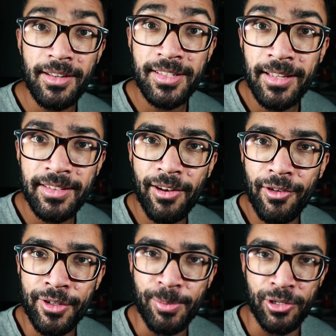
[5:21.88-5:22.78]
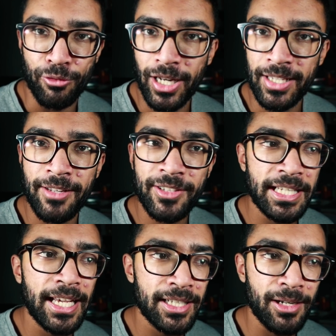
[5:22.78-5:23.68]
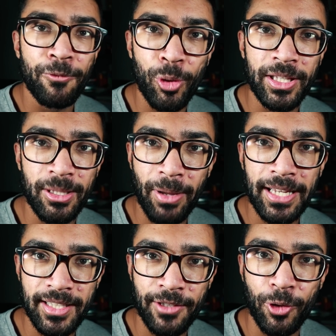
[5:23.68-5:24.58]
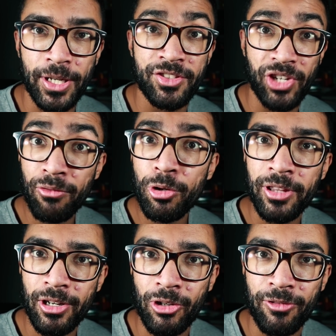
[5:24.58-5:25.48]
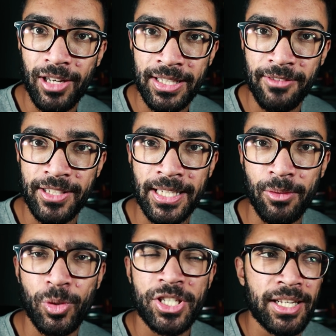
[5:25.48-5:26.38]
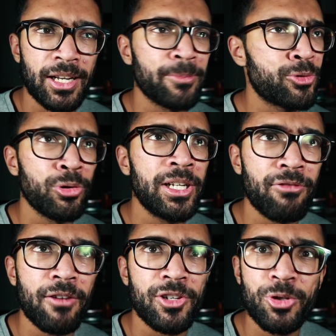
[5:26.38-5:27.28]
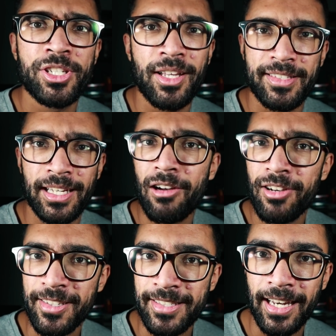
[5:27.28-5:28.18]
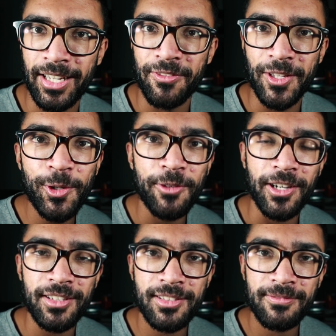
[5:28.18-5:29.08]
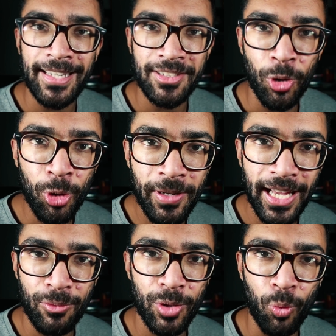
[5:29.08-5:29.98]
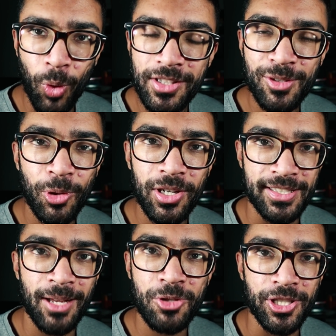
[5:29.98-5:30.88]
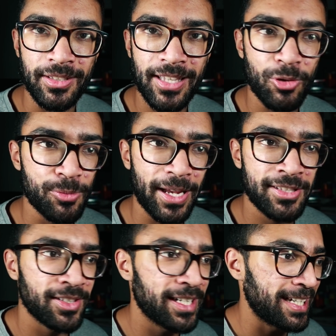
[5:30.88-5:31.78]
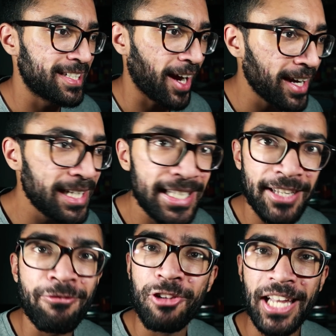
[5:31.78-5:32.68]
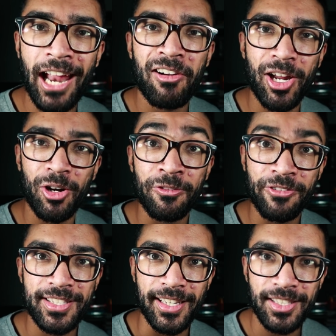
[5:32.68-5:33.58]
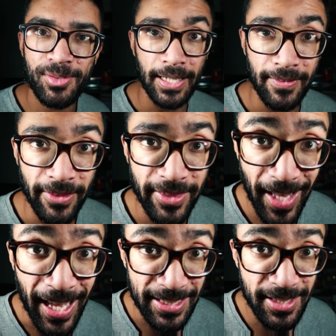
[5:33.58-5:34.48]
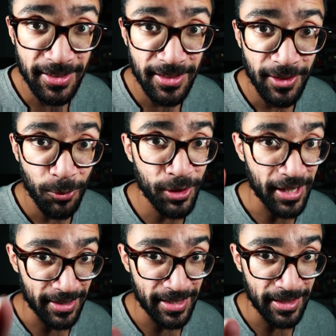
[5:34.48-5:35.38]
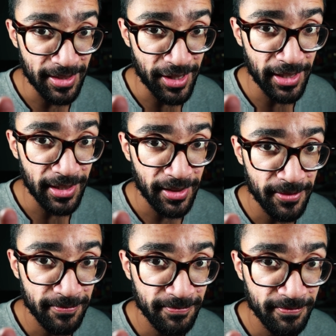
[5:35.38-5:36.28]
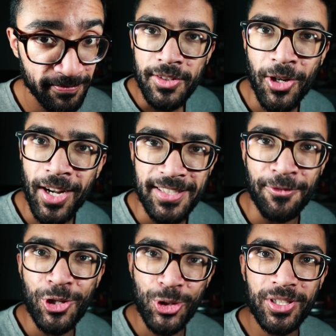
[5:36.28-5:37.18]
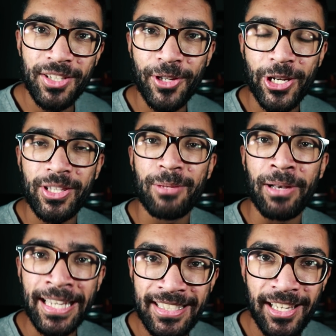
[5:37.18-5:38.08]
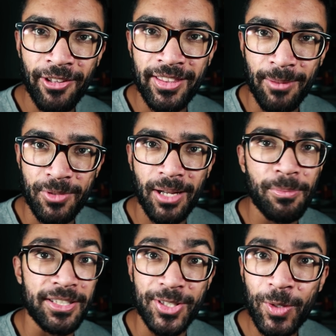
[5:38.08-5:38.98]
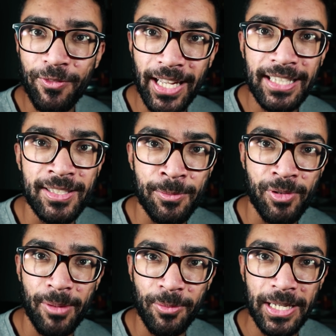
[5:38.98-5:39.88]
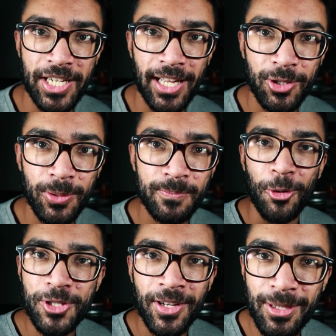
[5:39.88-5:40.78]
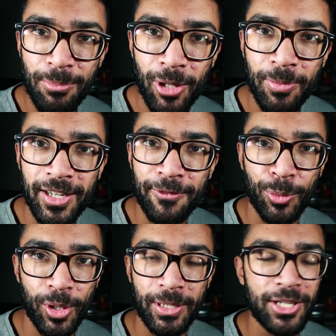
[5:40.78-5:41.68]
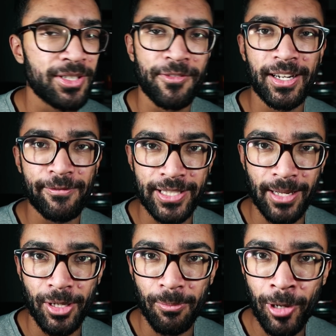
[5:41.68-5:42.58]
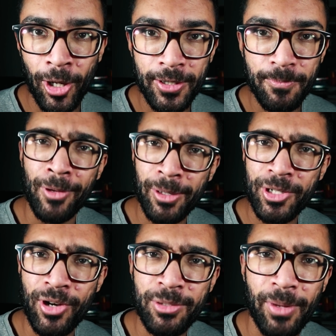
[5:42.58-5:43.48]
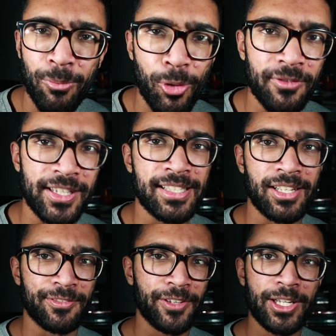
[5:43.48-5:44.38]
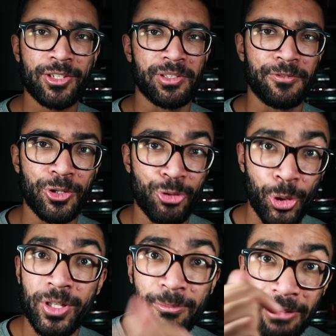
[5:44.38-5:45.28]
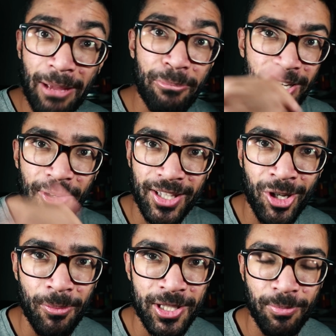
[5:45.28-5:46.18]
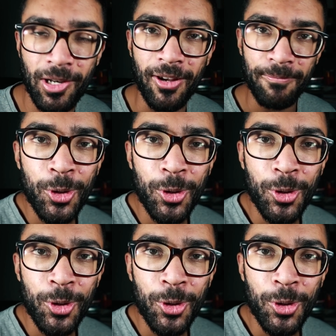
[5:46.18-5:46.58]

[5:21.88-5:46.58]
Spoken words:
Einstein's theory of special relativity ended up forming the basis for his general theory of relativity, which ended up truly revolutionizing our understanding of the universe. And it all began with one small assumption that was based on an entirely different area of physics, and that was Einstein's genius. So guys, if you enjoyed this video, then please leave a thumbs up and don't forget to subscribe to my channel. Also hit the bell button if you want to be notified every time I upload. I'm going to be trying to make more of these kinds of videos, so if you enjoy them, let me know in the comments below.